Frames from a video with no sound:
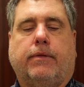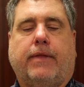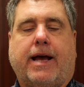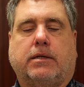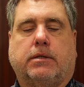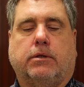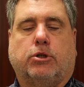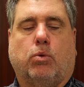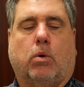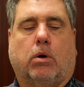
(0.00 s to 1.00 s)
That's the
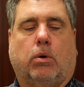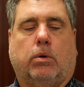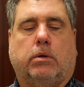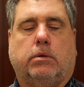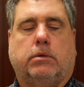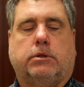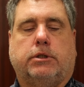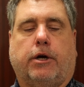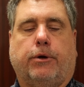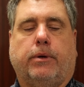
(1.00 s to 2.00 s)
squirrel.
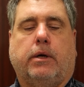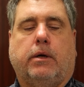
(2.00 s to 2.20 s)
So